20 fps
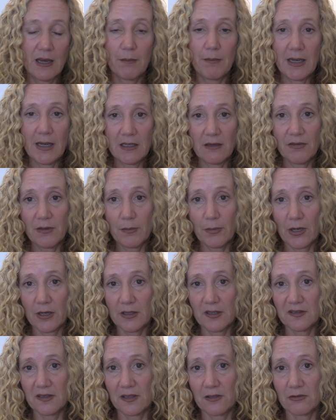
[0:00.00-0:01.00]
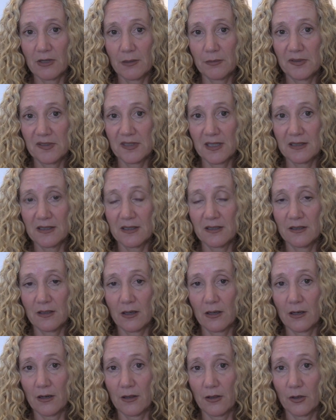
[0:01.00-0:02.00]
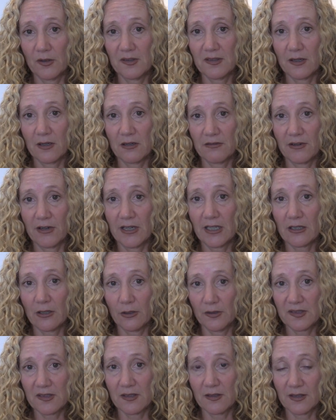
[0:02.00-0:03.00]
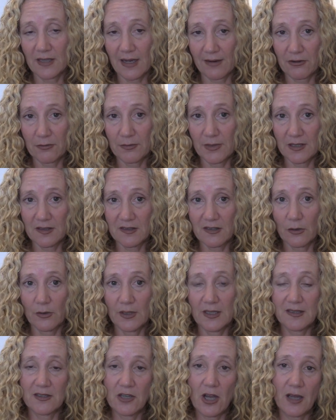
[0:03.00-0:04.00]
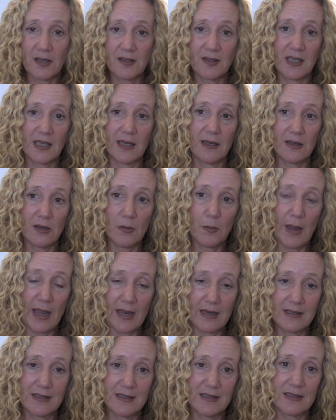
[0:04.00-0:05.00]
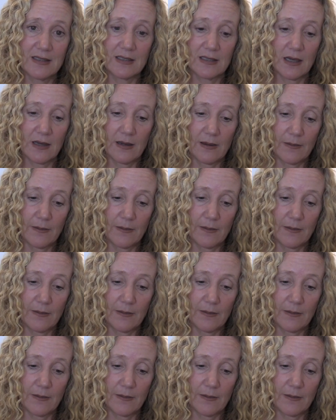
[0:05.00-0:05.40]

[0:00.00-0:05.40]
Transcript: Many of the parties that are represented are those that are very close to the government, so it's not the independent